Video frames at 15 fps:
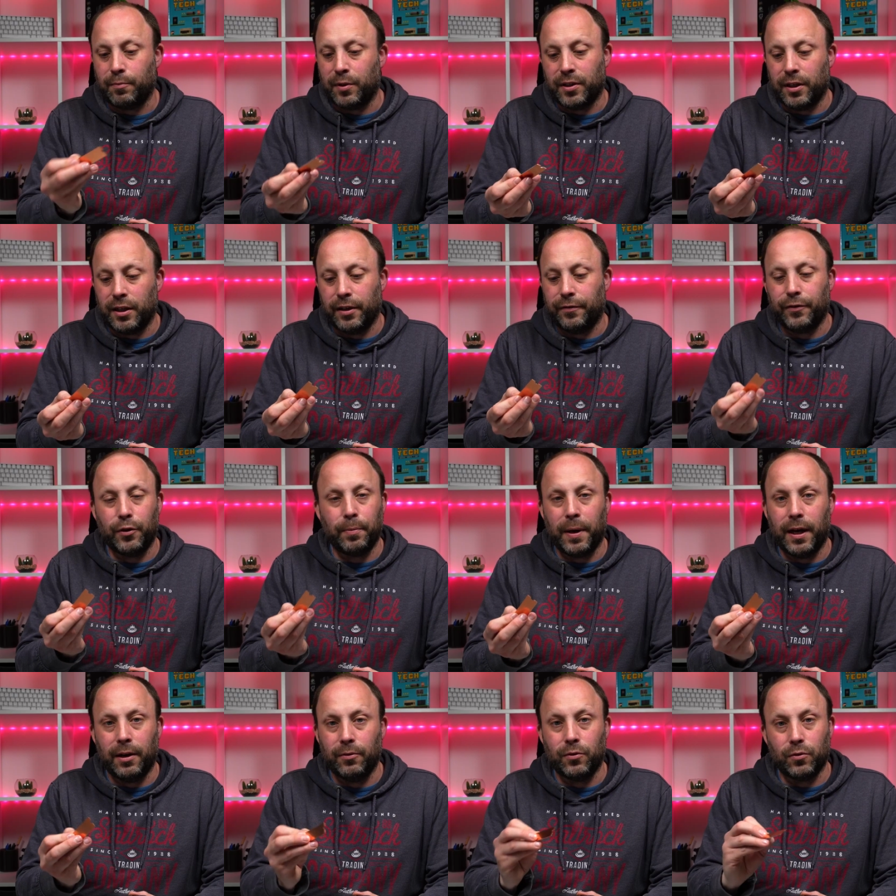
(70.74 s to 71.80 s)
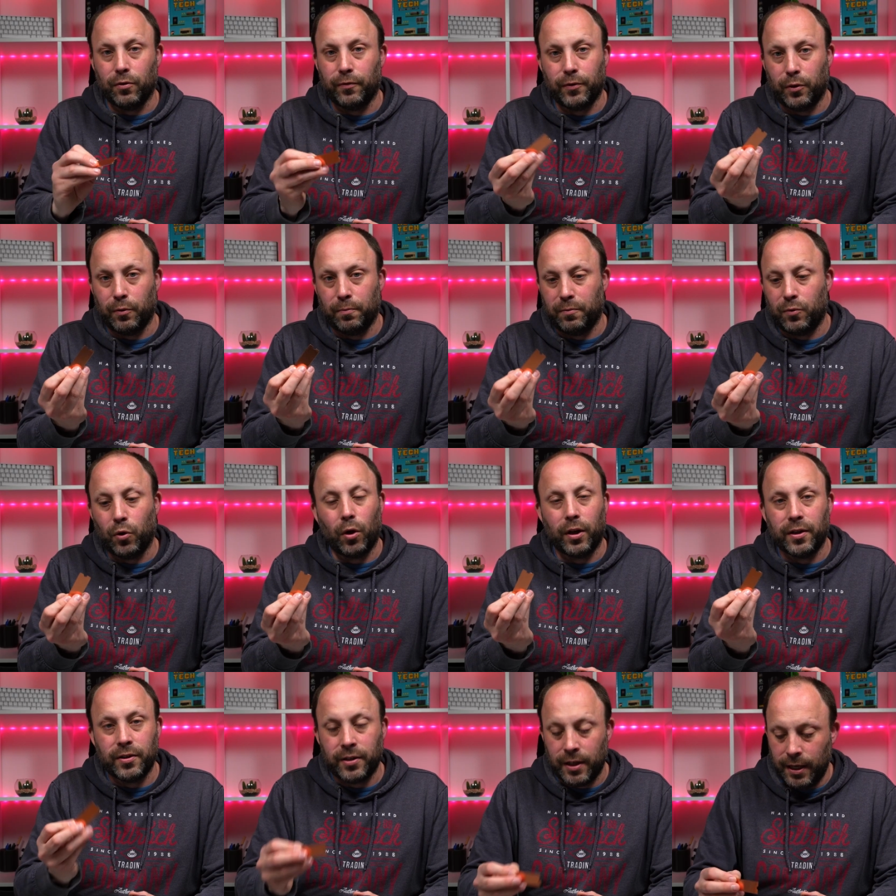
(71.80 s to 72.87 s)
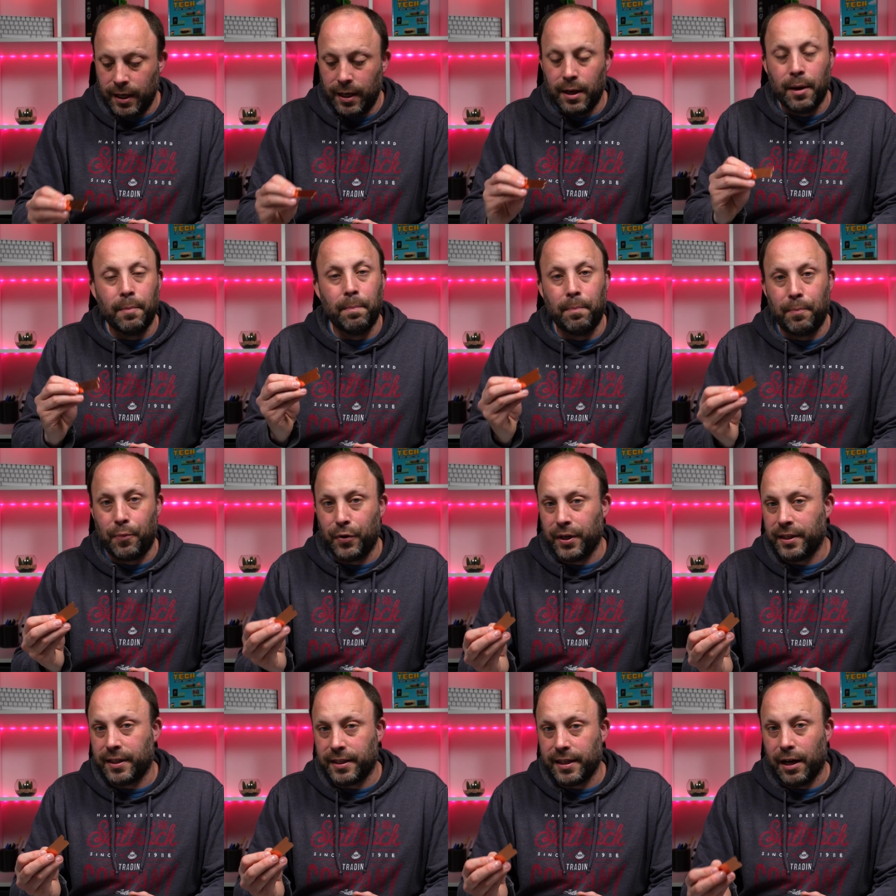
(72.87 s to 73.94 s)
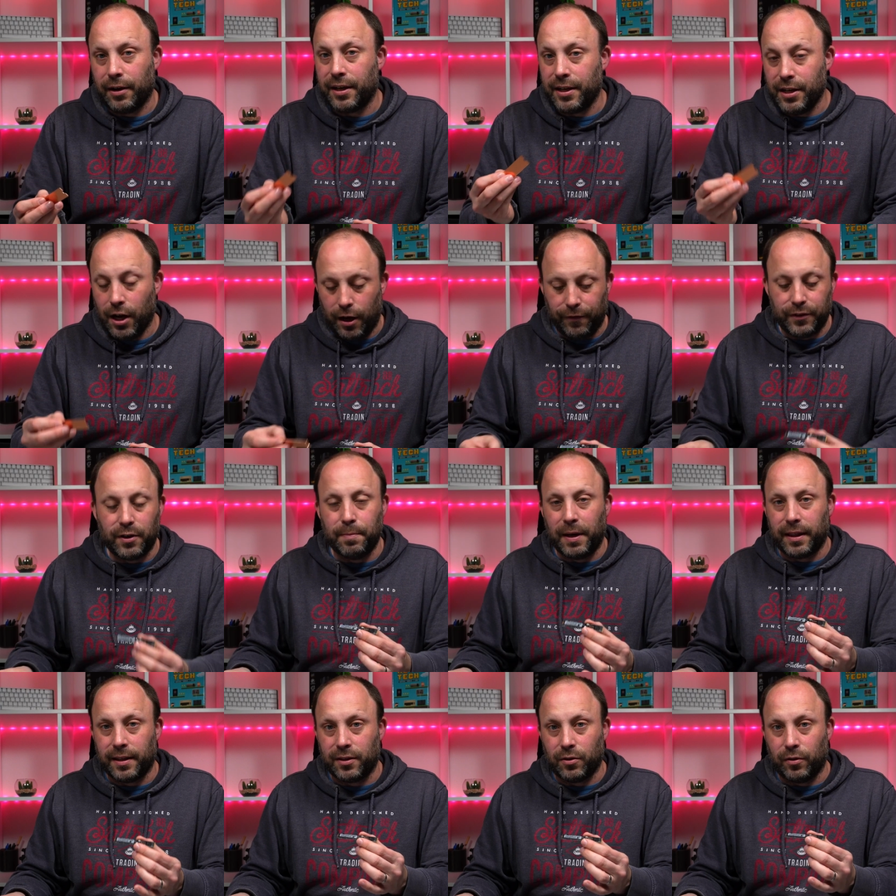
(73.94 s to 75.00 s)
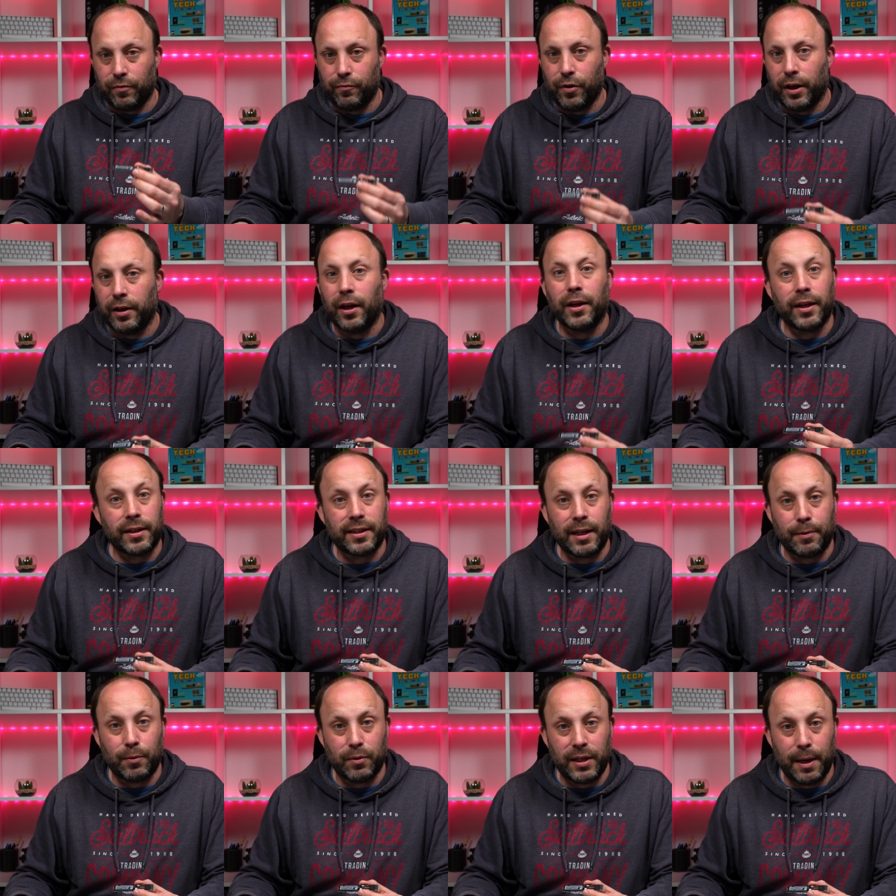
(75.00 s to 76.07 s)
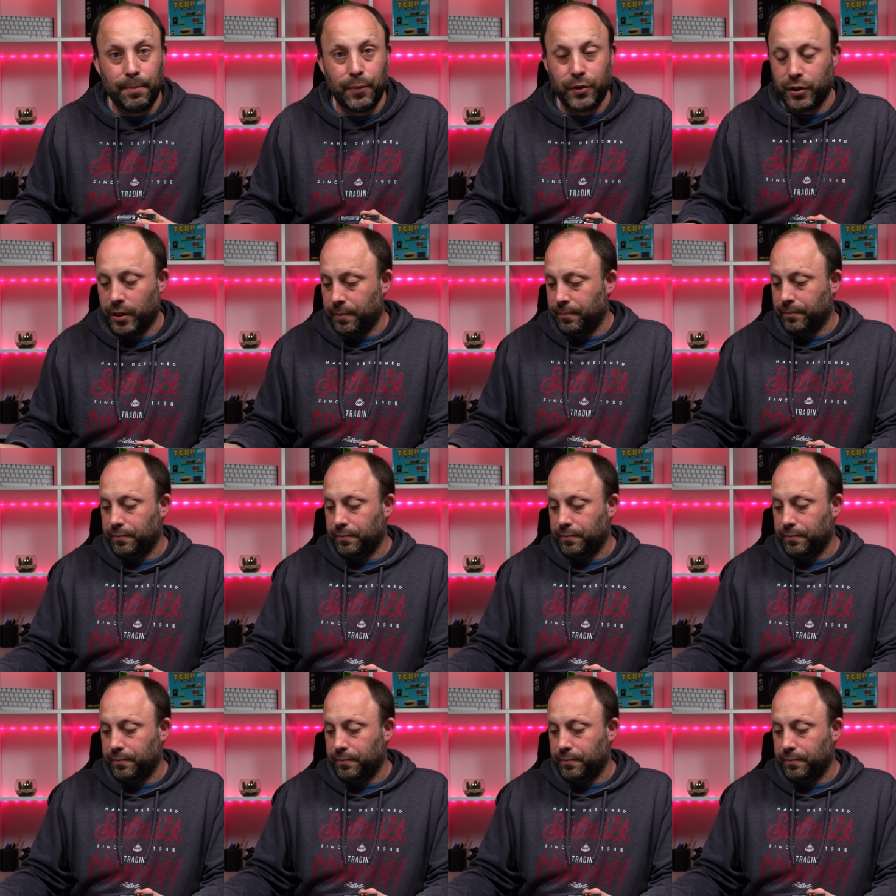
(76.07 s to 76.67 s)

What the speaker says: which is only a few pounds or a few dollars, brings it down enough to make this sort of run at an acceptable temperature.